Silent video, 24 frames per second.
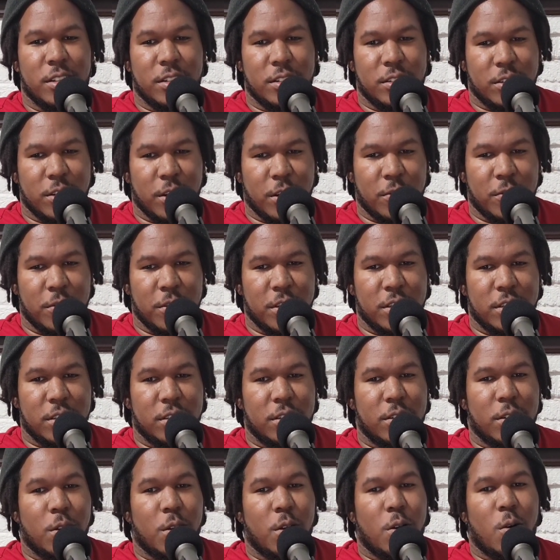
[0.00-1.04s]

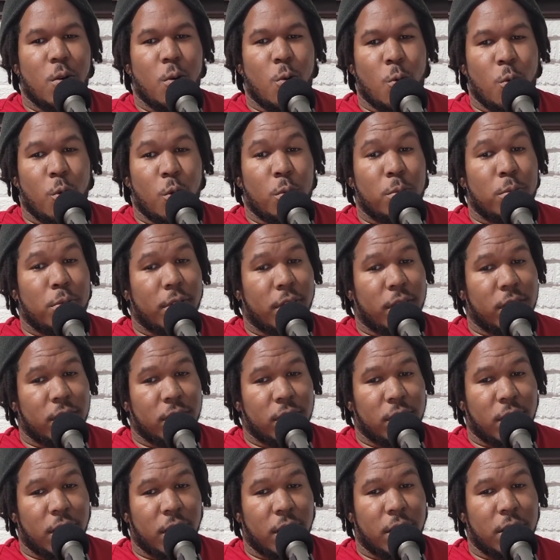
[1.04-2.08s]
service or
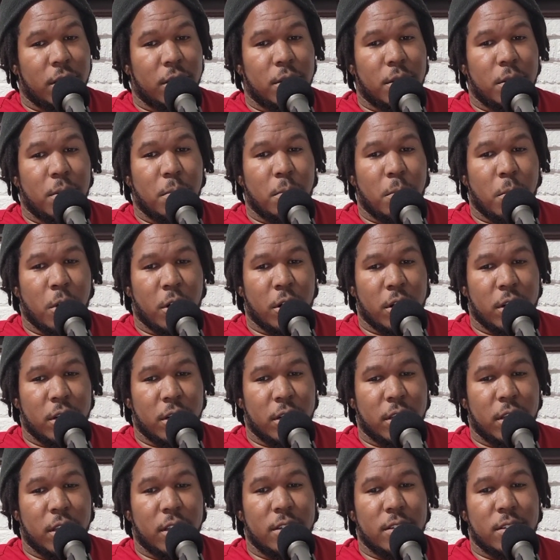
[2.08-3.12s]
product line,
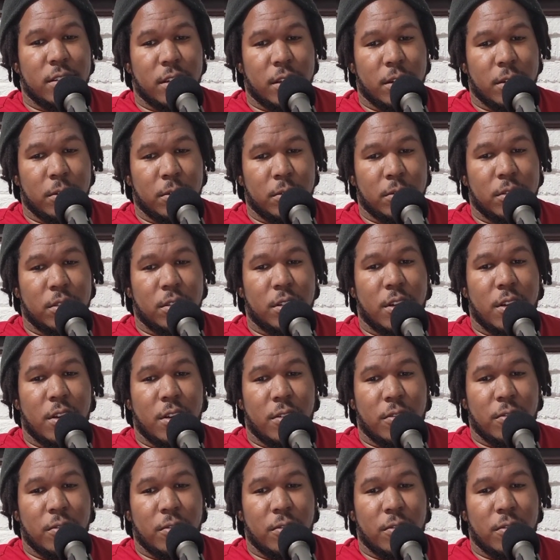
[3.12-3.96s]
marketing and sales,